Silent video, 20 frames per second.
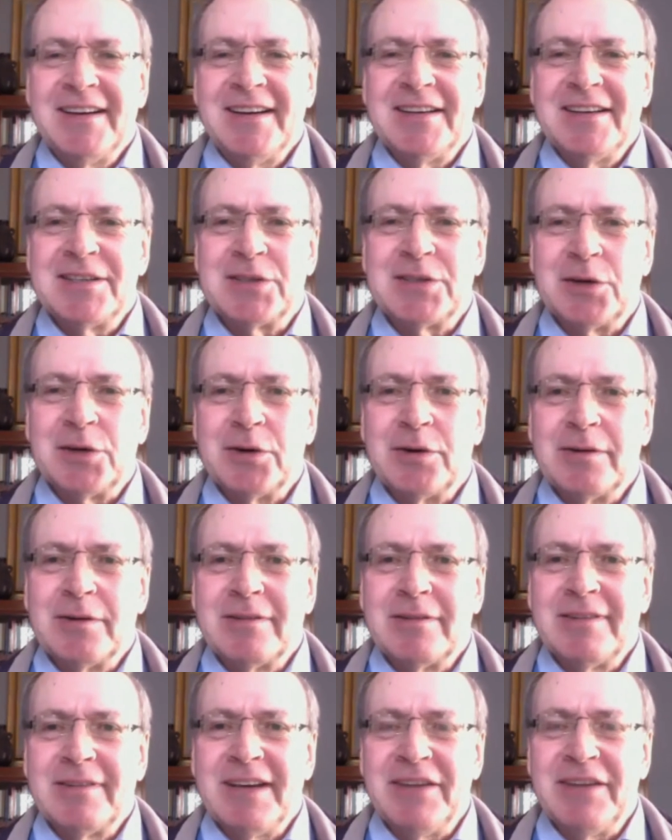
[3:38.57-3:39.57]

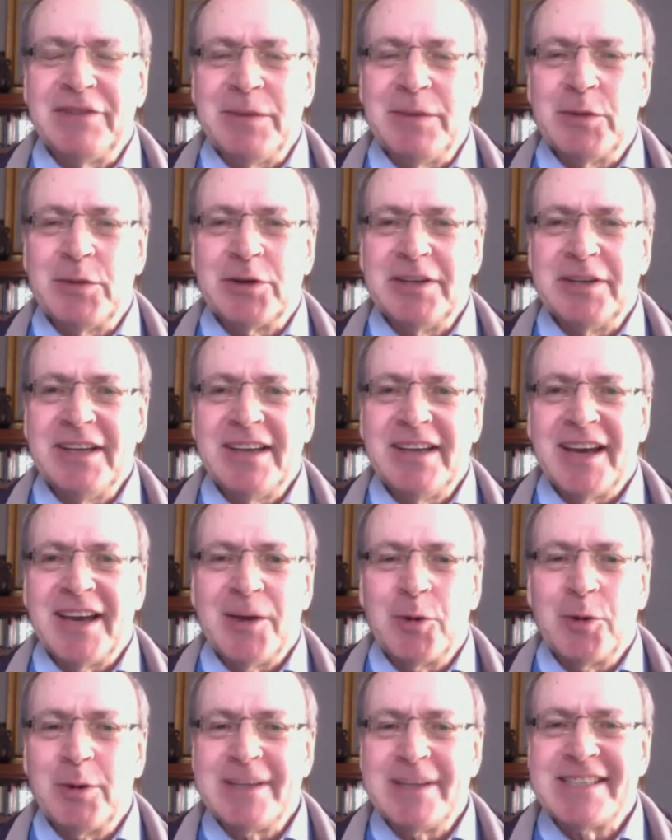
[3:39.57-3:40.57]
So every morning, I
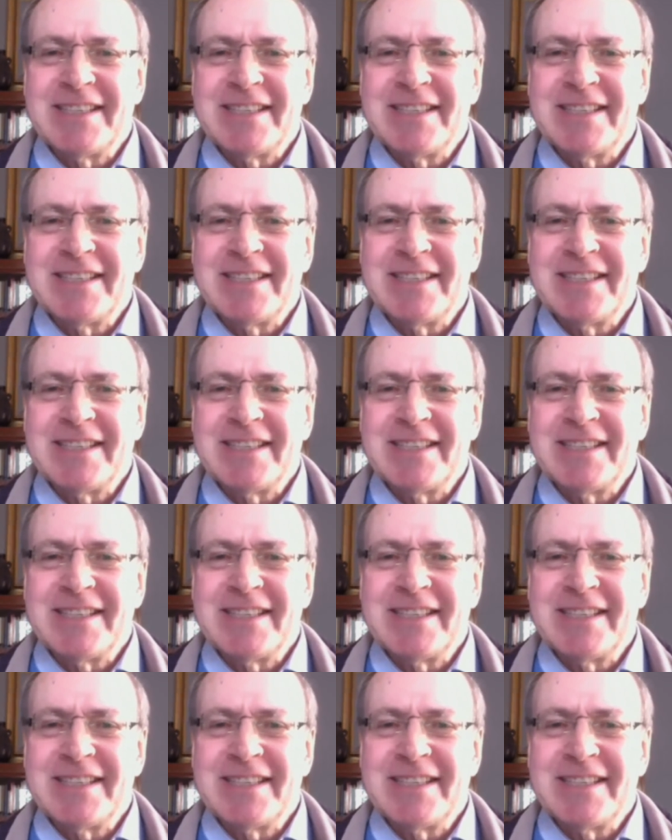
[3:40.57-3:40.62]
always